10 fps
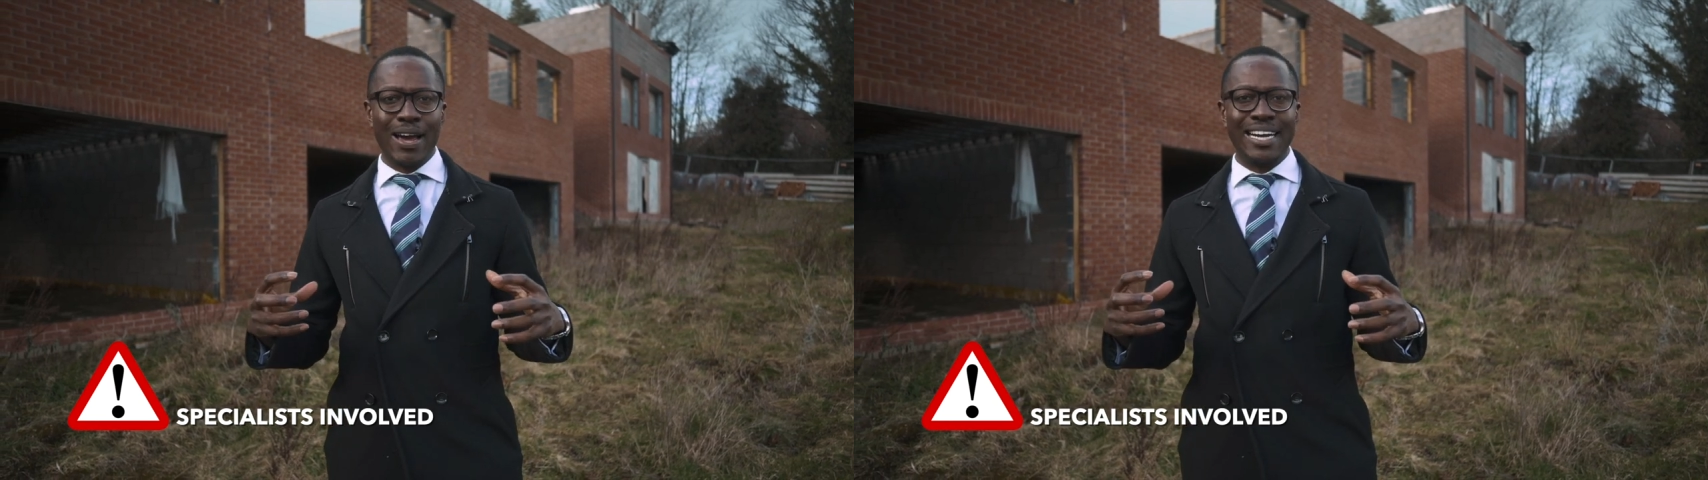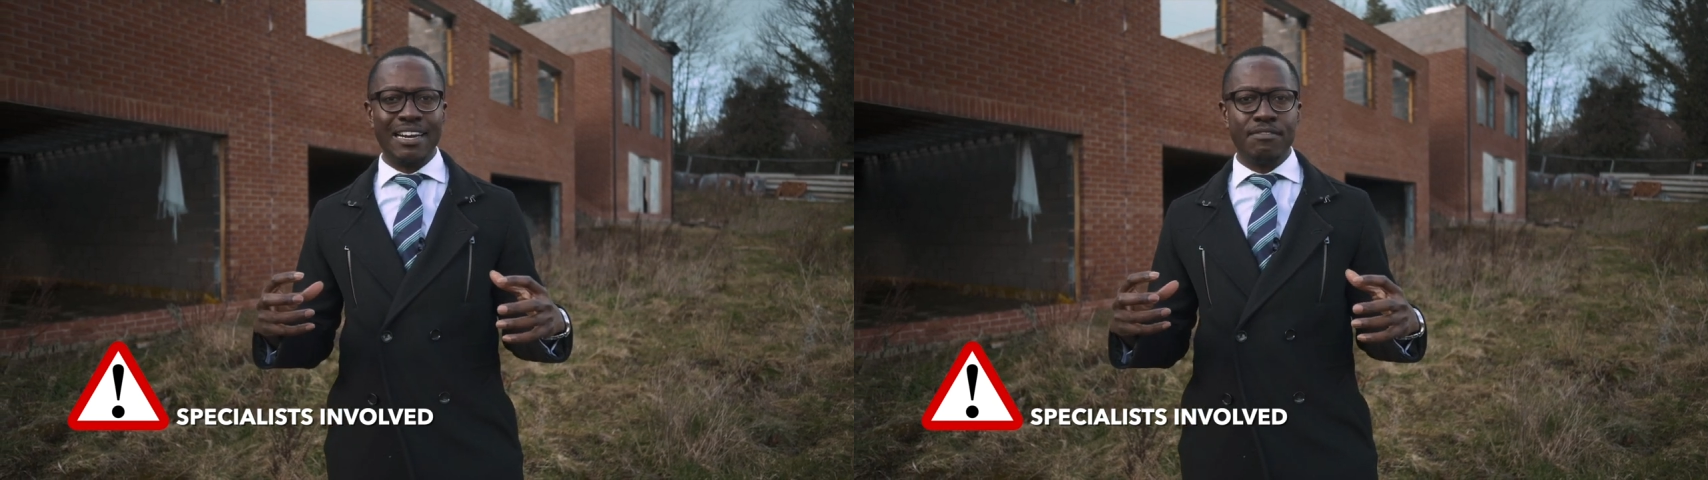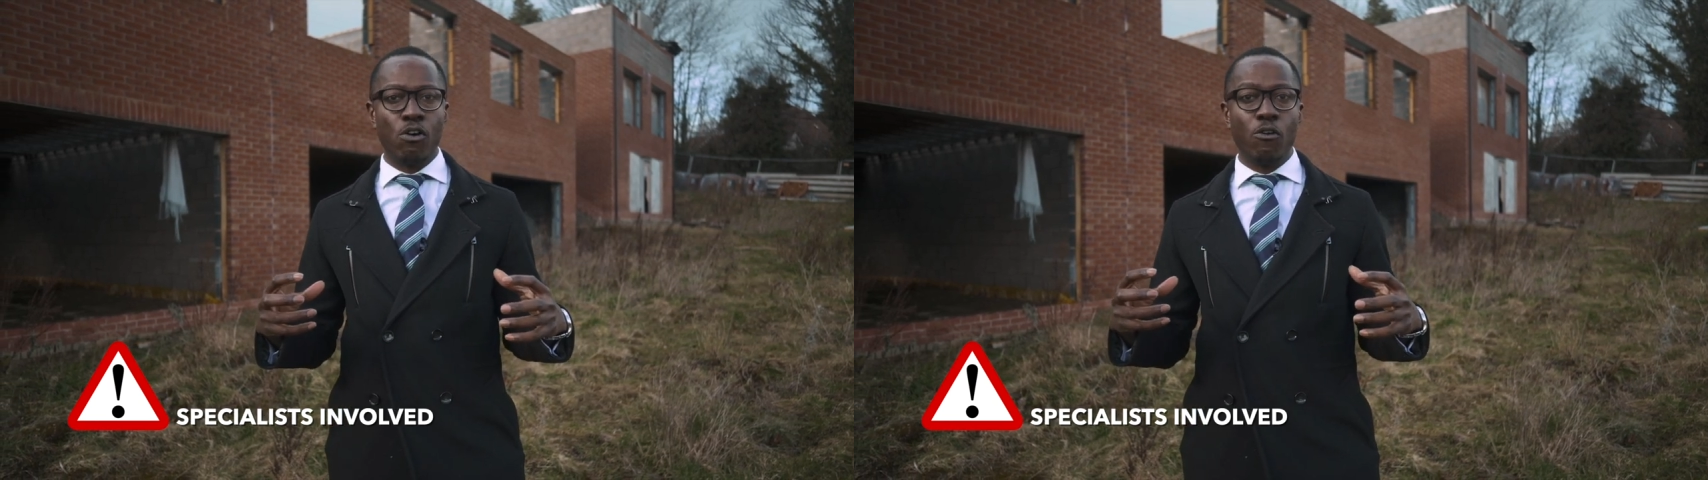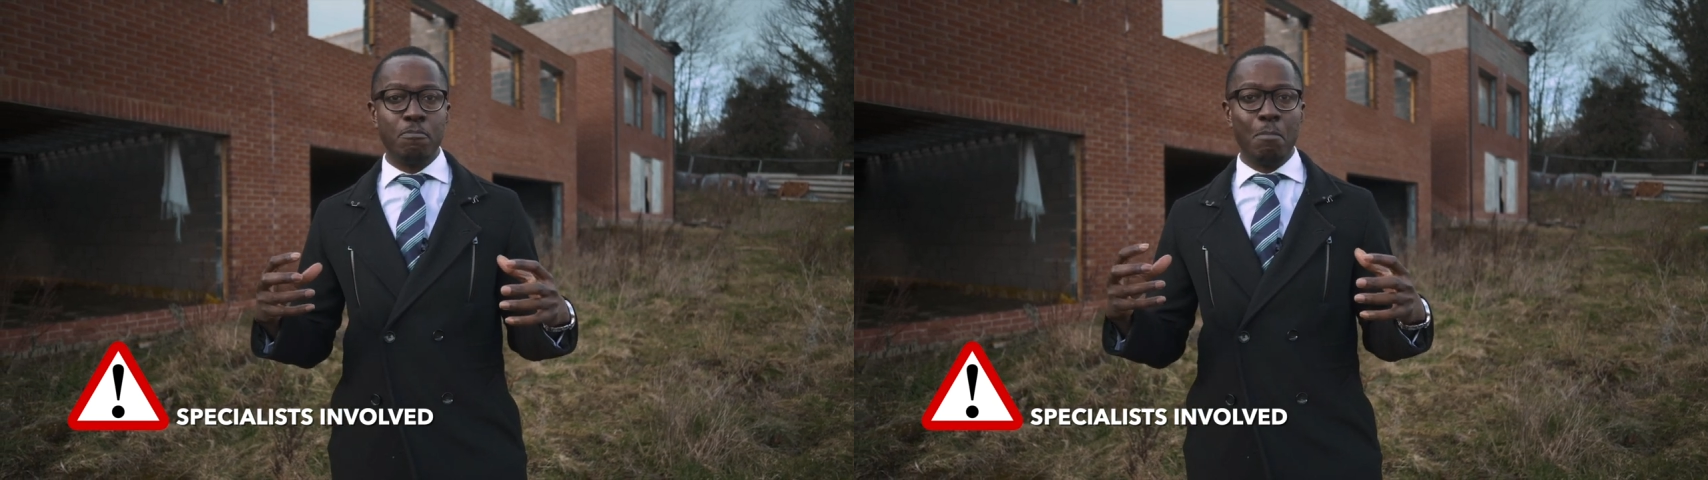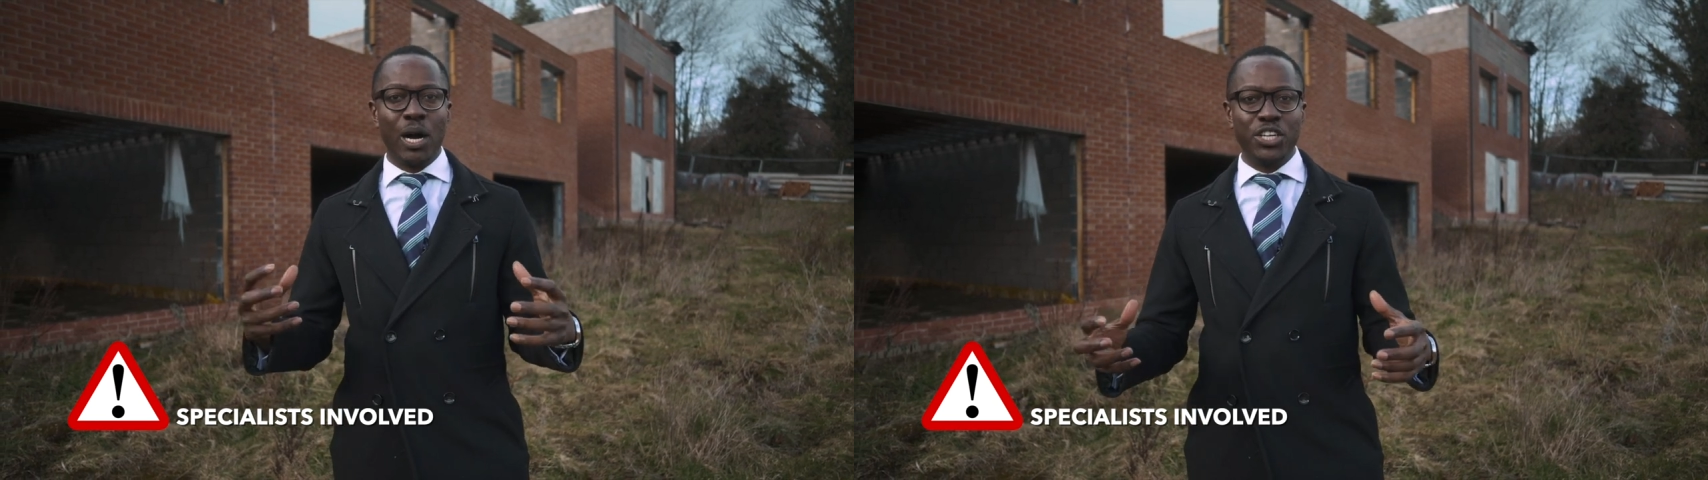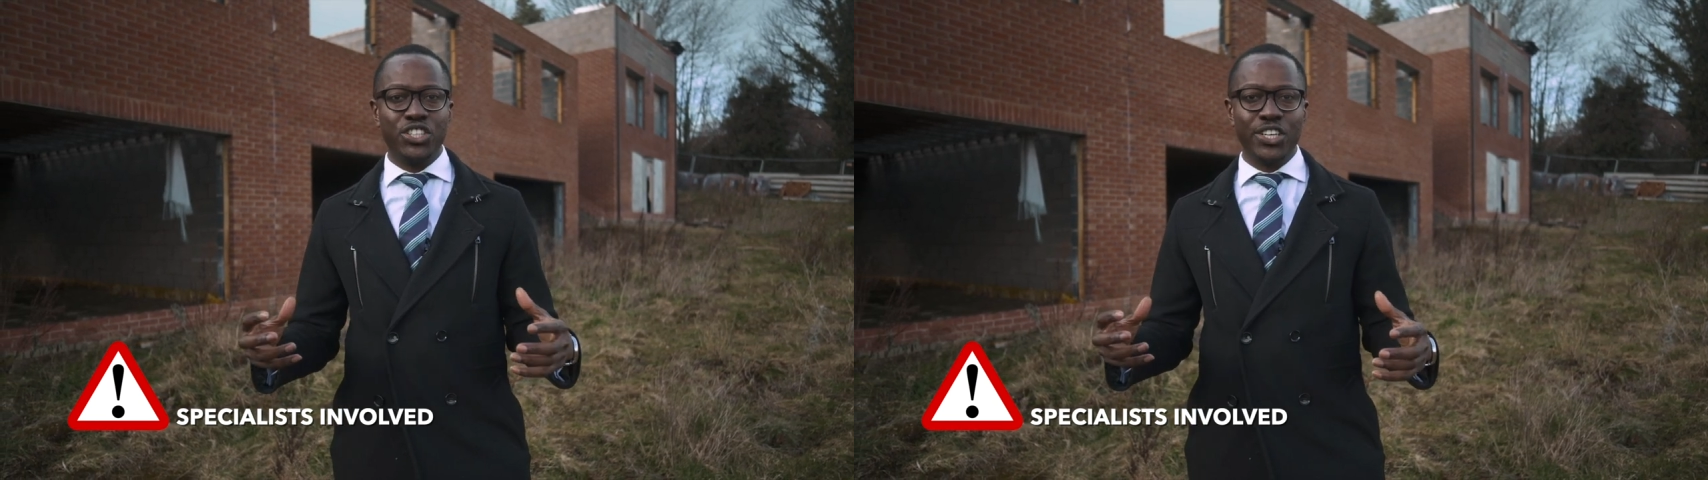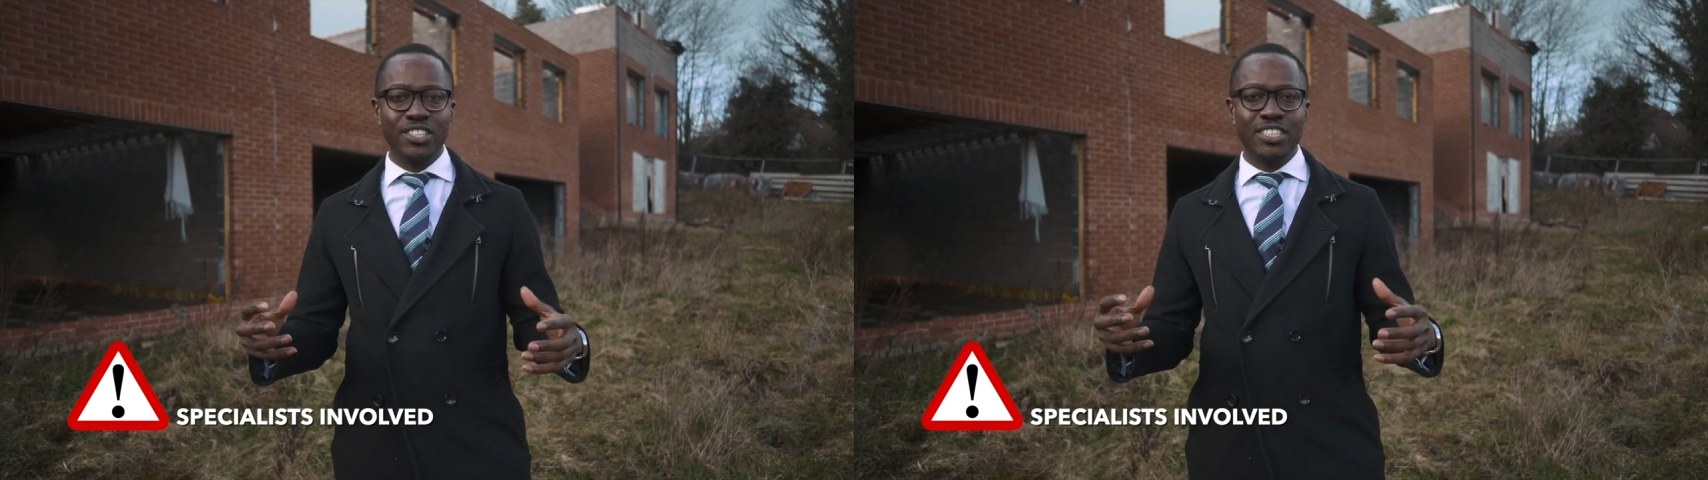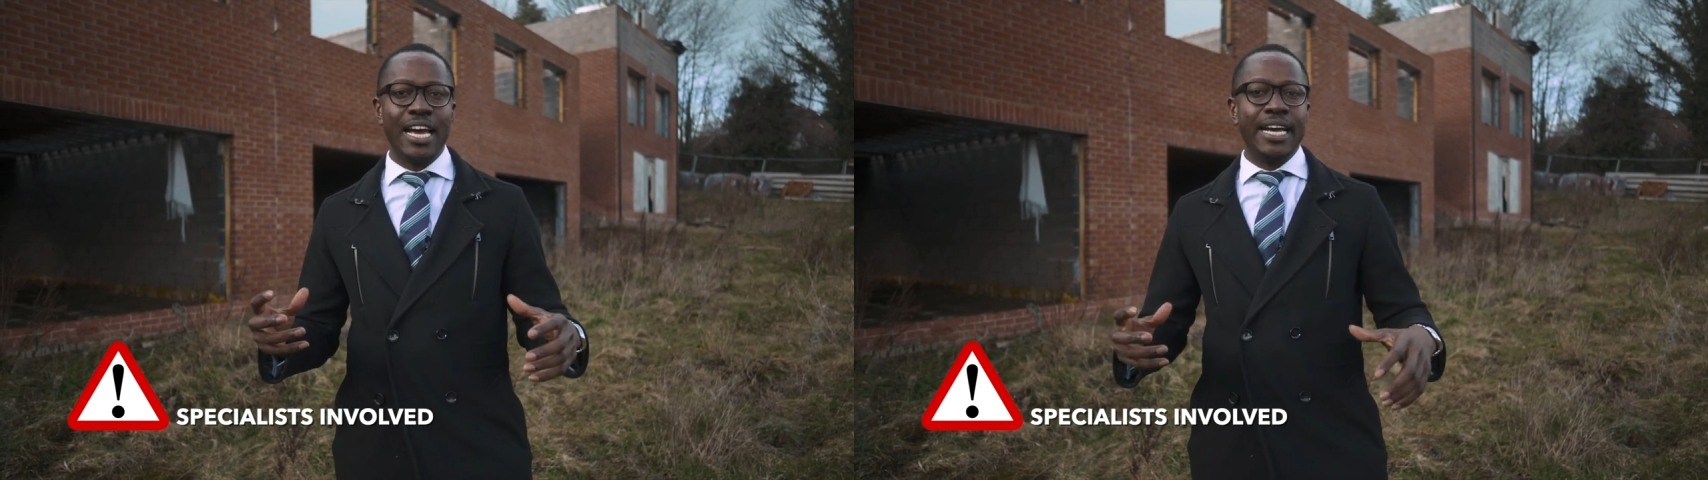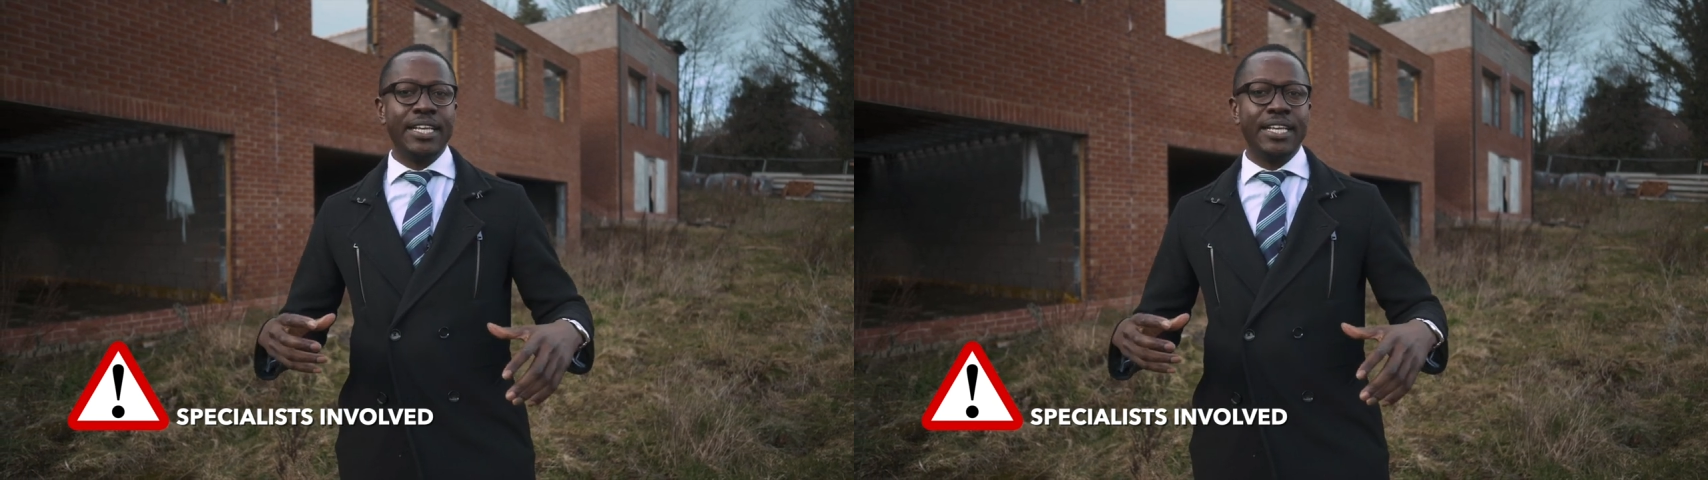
right level of margins